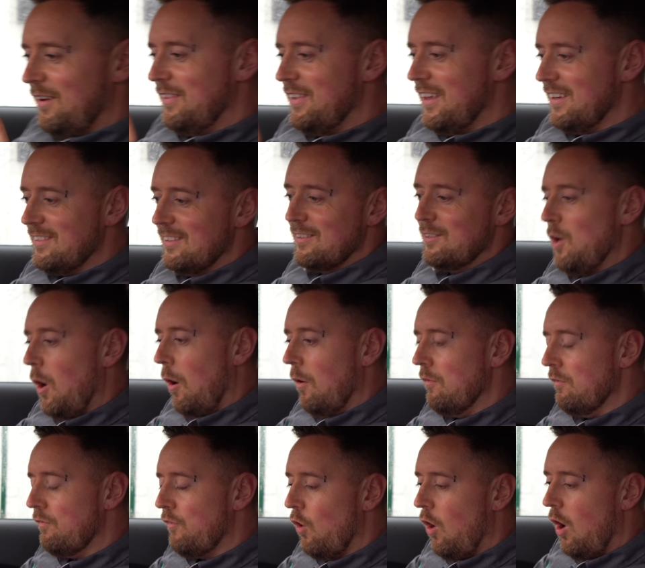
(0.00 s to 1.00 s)
this has
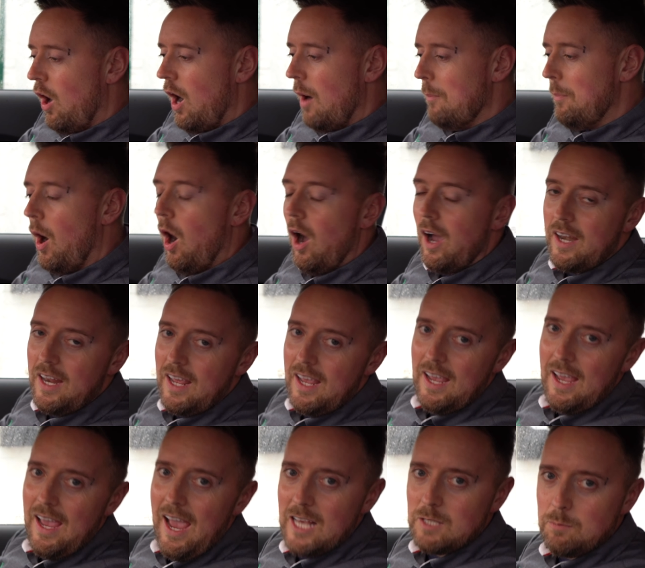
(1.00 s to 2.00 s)
gone for a
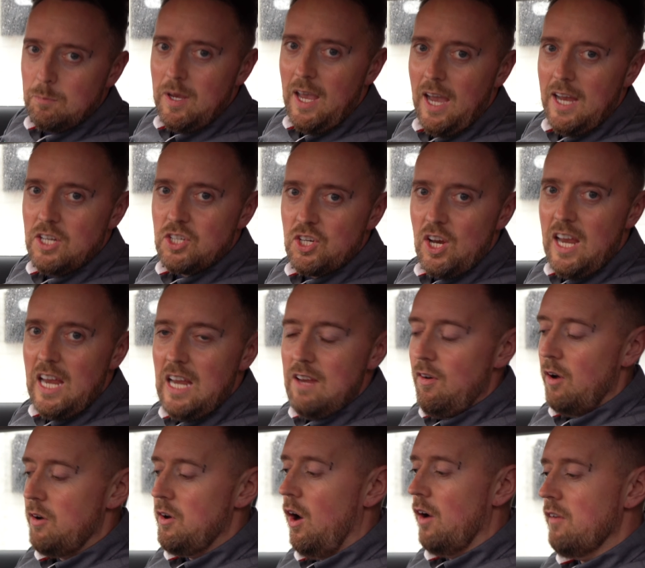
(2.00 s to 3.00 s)
Pioneer SPH
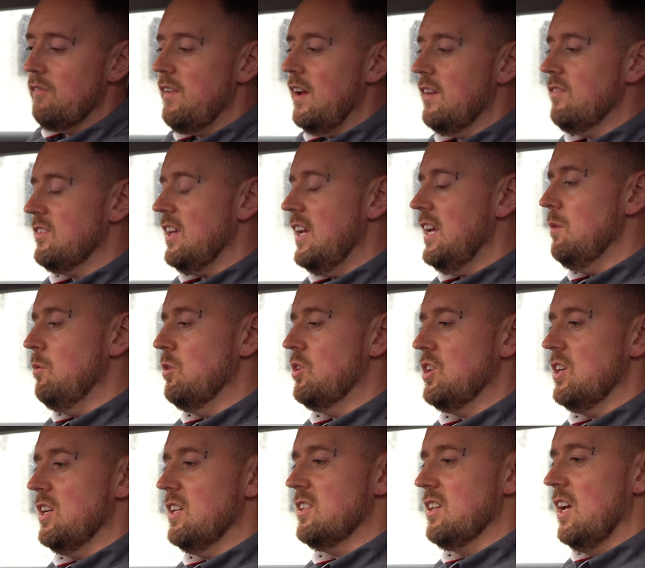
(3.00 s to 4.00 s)
Evo 950,
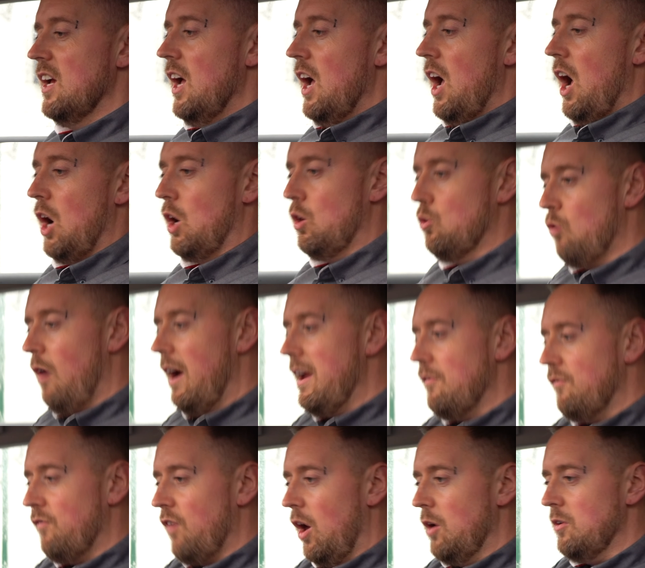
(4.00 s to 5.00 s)
which is a
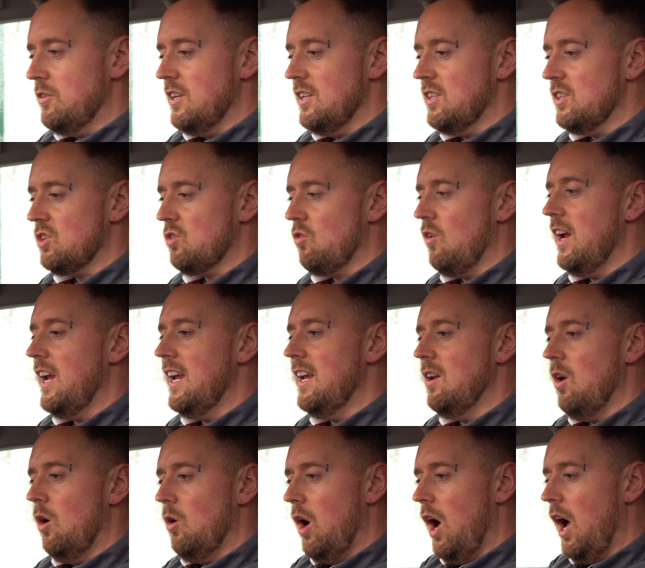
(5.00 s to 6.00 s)
great floating
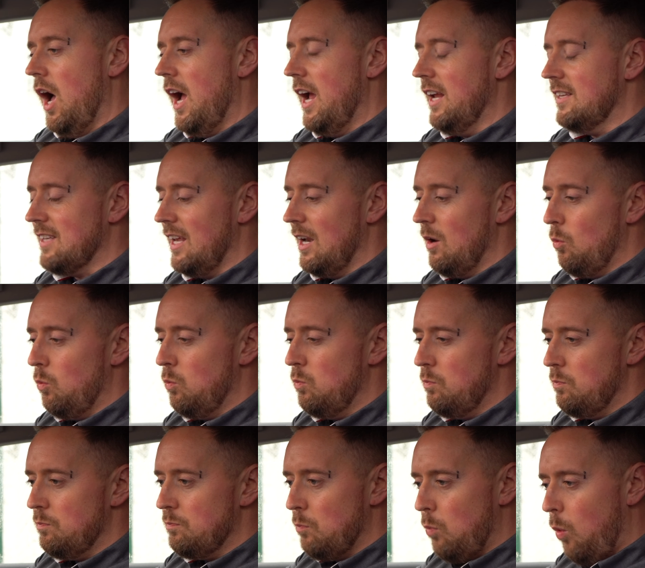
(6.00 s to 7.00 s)
screen. It's a
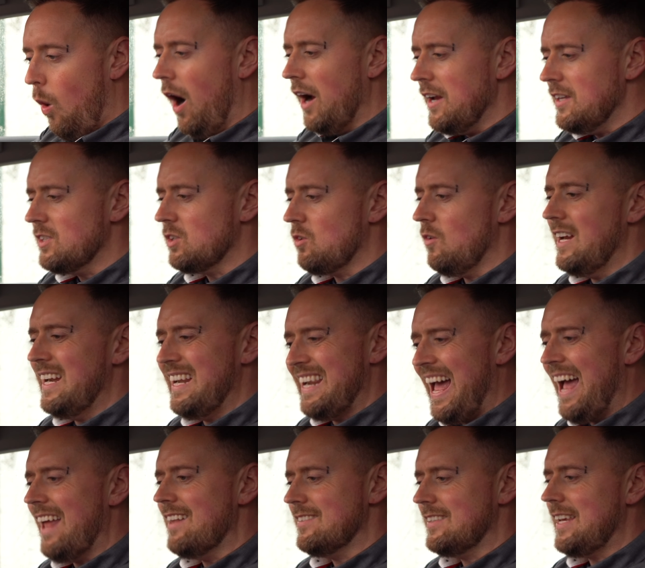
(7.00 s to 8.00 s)
widescreen
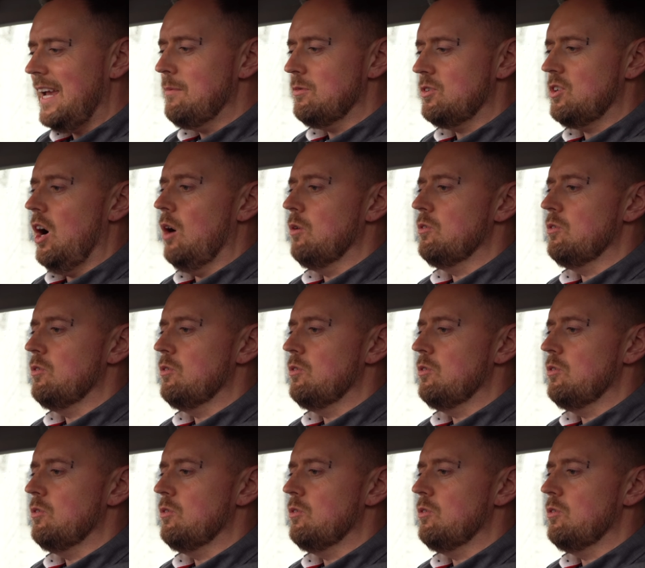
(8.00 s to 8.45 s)
landscape style